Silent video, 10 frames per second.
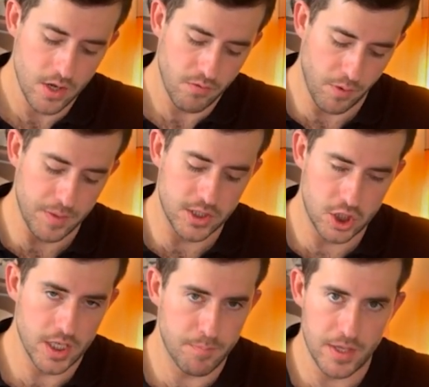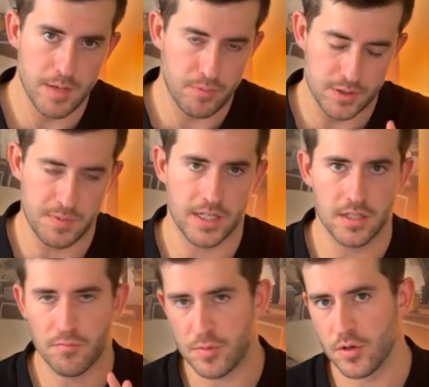From a GP
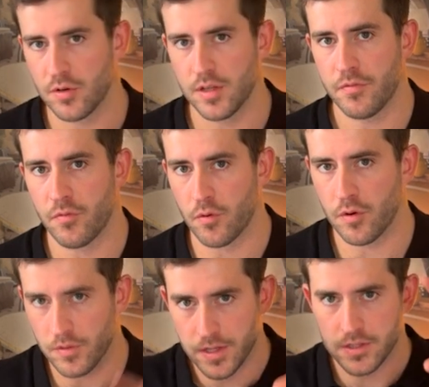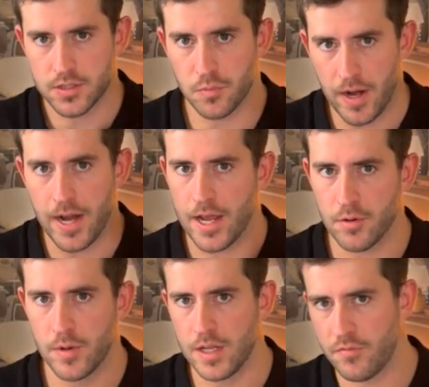perspective, purely for sweat
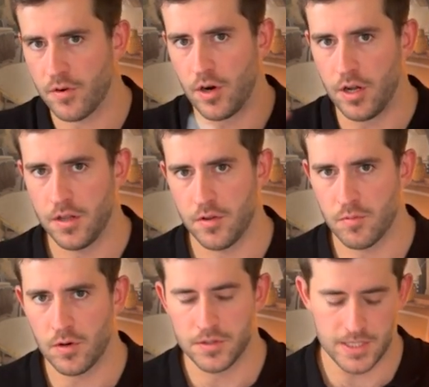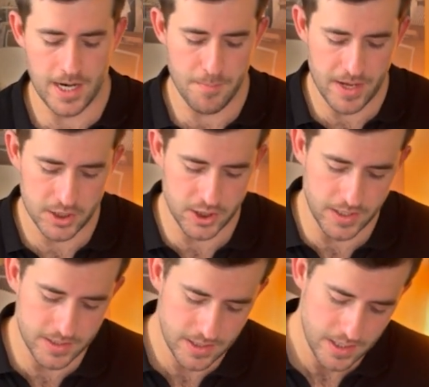equity for all of the roles that I
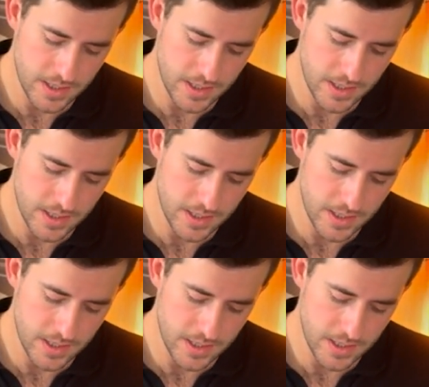mentioned,